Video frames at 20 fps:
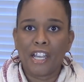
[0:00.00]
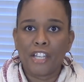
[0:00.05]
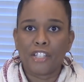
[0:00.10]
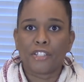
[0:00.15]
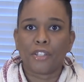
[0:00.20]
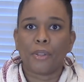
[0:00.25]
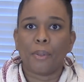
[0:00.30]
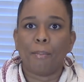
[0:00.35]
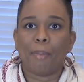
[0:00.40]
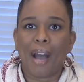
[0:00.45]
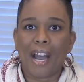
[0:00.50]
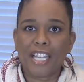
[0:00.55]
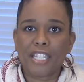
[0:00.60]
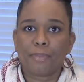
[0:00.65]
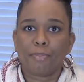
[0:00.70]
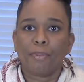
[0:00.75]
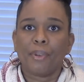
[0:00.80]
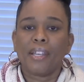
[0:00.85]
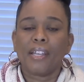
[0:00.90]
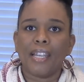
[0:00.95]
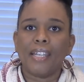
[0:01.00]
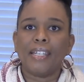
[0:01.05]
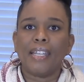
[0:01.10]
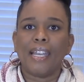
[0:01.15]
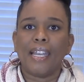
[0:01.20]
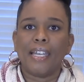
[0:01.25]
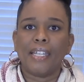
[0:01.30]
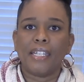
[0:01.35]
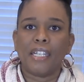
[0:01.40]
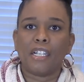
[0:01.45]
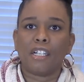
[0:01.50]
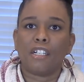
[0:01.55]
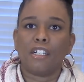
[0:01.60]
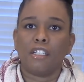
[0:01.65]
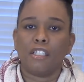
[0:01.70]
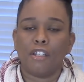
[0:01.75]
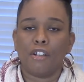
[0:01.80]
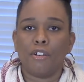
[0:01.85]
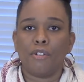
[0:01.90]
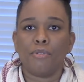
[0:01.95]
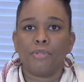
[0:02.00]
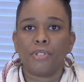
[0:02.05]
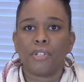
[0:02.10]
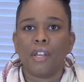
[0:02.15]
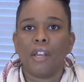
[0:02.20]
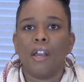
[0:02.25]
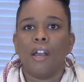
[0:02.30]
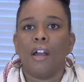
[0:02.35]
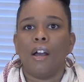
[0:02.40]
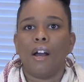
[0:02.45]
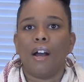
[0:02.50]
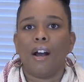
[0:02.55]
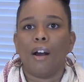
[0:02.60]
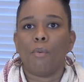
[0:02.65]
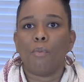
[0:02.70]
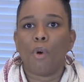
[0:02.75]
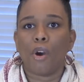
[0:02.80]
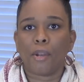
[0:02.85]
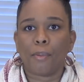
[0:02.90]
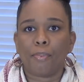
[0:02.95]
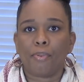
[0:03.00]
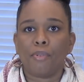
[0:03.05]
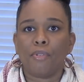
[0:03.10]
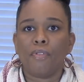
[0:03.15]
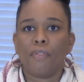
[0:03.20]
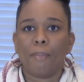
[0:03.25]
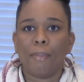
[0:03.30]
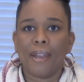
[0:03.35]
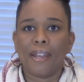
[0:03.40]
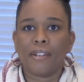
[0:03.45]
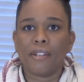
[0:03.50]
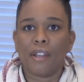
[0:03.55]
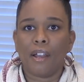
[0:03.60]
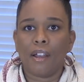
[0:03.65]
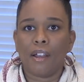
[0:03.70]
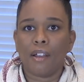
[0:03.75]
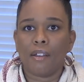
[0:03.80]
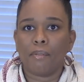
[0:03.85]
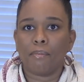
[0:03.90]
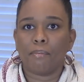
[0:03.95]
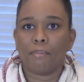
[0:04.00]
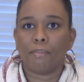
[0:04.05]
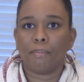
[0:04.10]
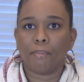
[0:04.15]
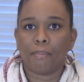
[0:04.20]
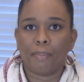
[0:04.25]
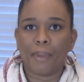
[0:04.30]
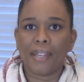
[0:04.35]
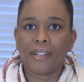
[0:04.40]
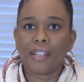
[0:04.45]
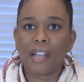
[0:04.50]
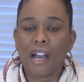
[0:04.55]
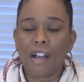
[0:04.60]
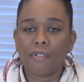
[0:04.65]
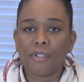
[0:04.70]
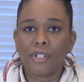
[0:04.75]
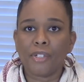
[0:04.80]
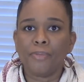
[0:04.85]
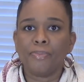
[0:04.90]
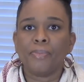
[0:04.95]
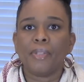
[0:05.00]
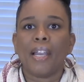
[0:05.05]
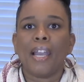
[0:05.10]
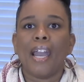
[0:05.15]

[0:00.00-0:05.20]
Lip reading: So the box spring in an enclosed waterproof bed cover,